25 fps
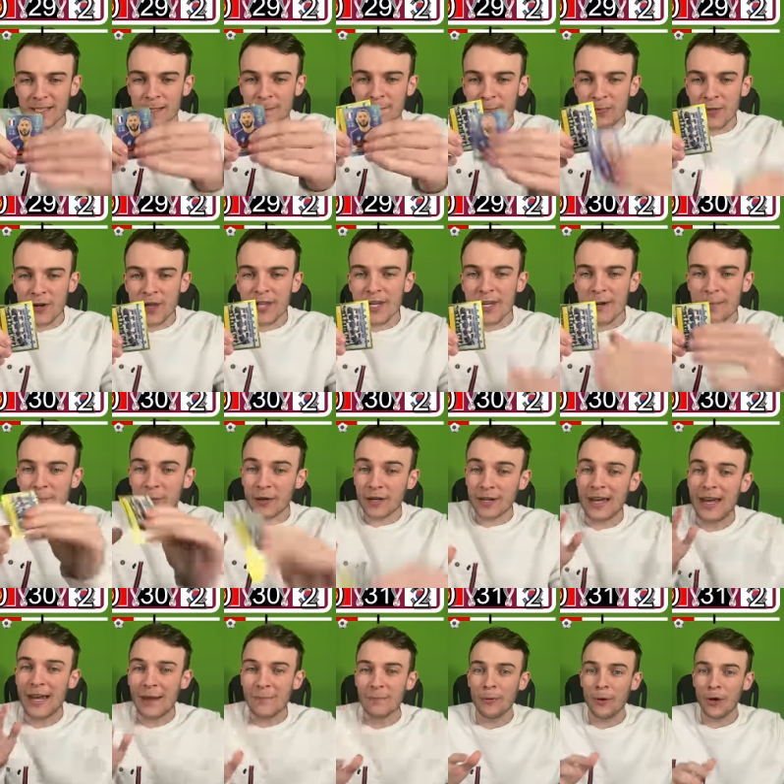brilliant, but
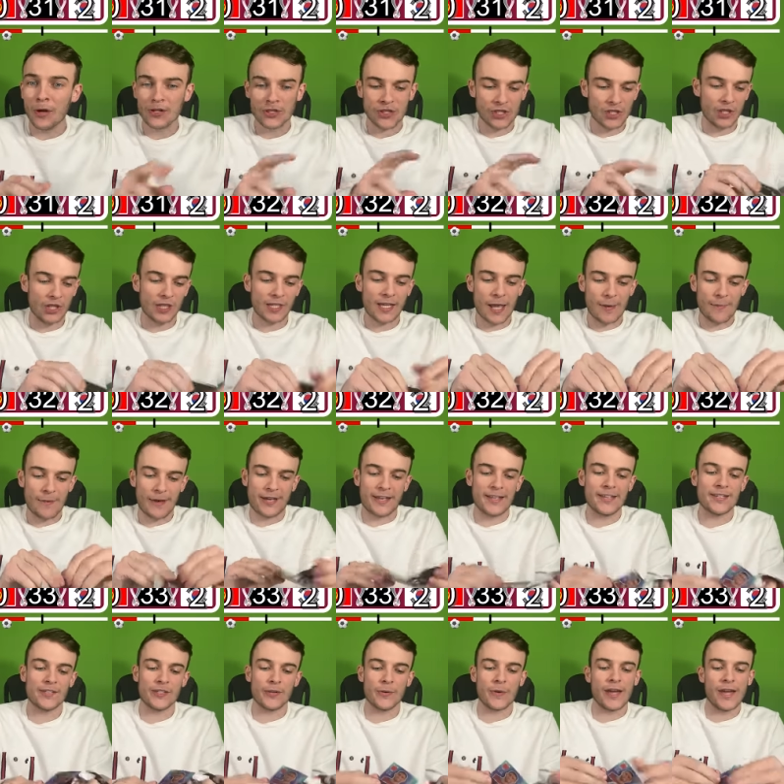can Portugal get back
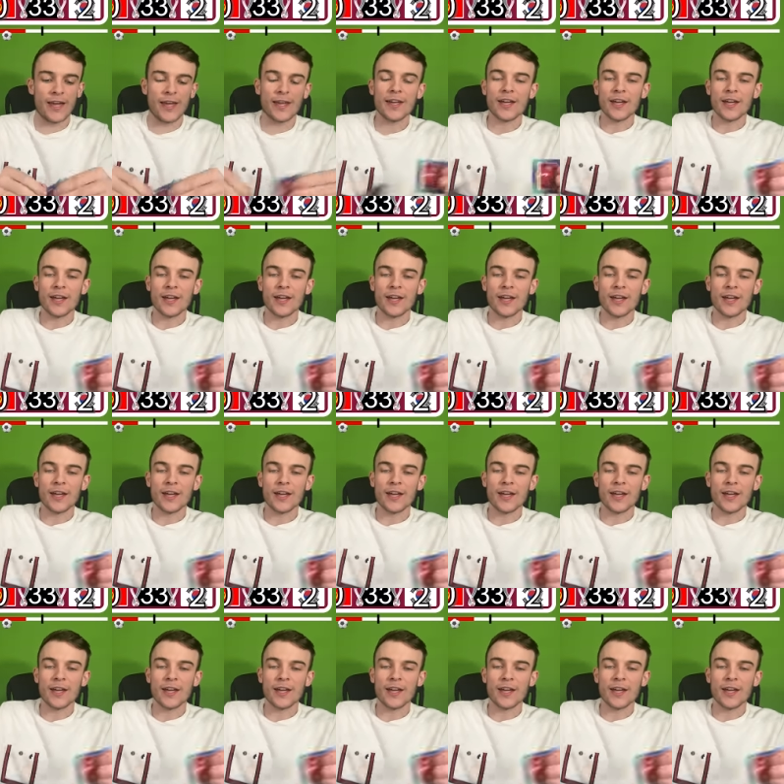into it?